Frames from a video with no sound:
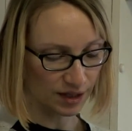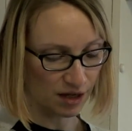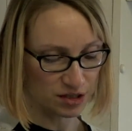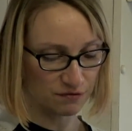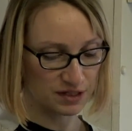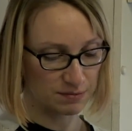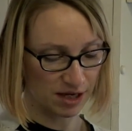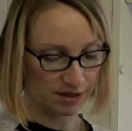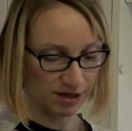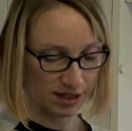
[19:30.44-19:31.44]
So this
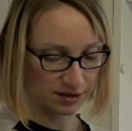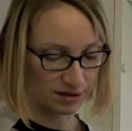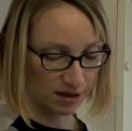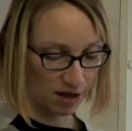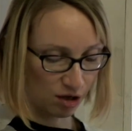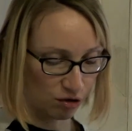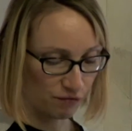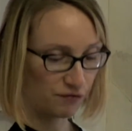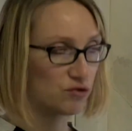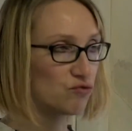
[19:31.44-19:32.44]
might create
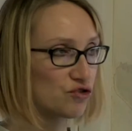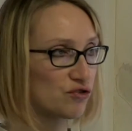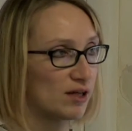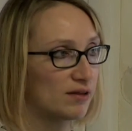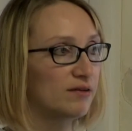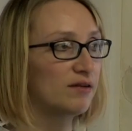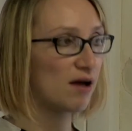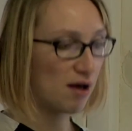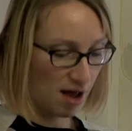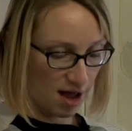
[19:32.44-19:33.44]
confusion and
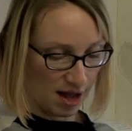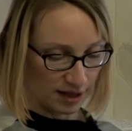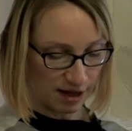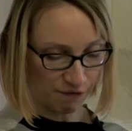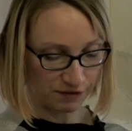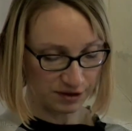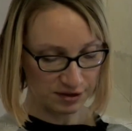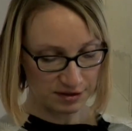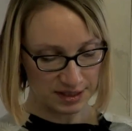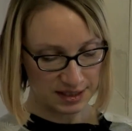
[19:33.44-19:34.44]

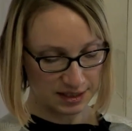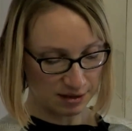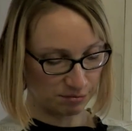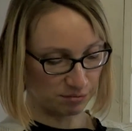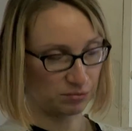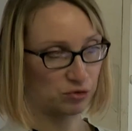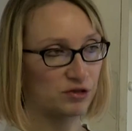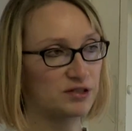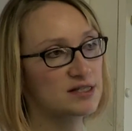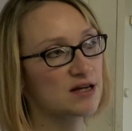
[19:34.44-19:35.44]
definitely needs some
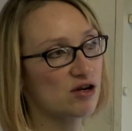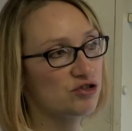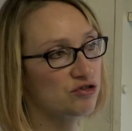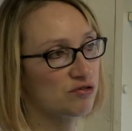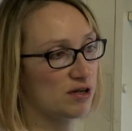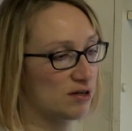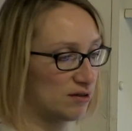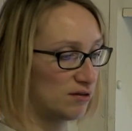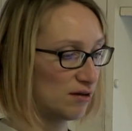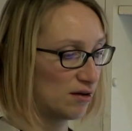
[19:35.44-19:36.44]
more discussion
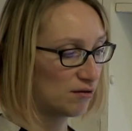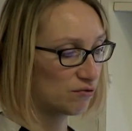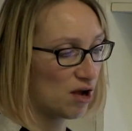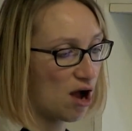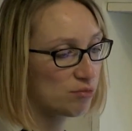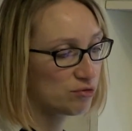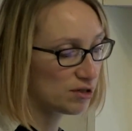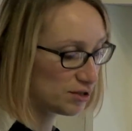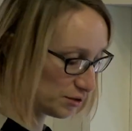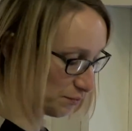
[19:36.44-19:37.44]
and
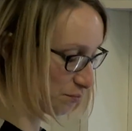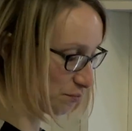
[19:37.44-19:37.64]
vocabulary.